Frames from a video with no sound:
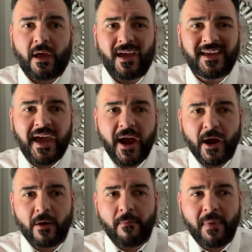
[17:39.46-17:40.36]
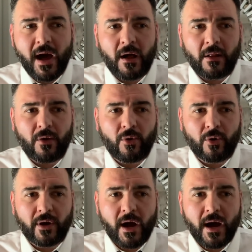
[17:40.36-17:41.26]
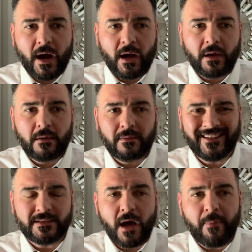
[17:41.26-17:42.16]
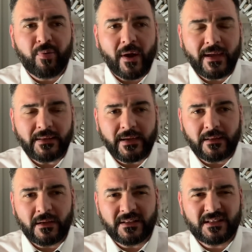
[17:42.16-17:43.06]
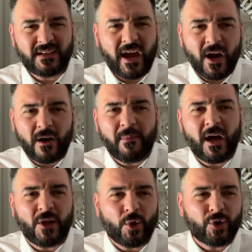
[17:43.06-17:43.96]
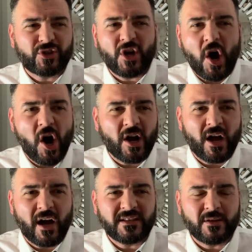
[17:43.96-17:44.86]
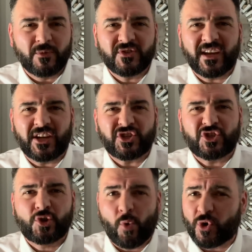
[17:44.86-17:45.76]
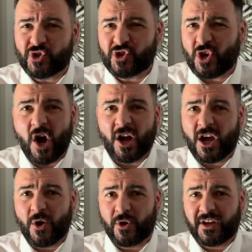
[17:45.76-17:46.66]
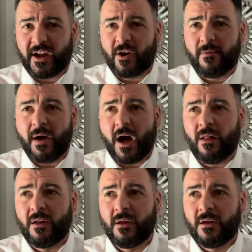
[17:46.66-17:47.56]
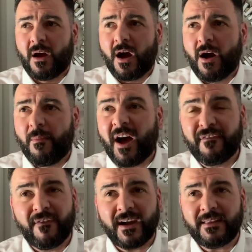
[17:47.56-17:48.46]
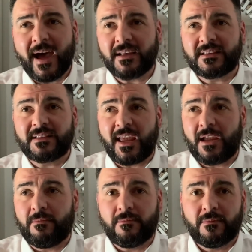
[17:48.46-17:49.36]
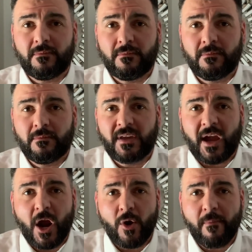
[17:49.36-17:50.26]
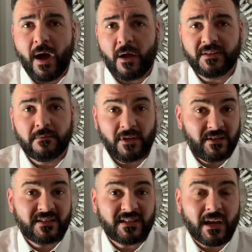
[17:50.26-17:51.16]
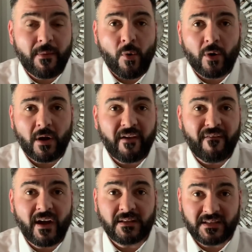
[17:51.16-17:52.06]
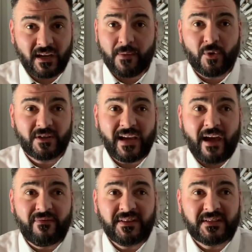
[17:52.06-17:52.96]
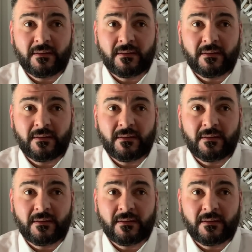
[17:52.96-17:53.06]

caramel, or it's not praline, it's caramel or tonka. It's almost like a scorched tonka or caramel. I find that same caramel in sycamore. I find sycamore to have this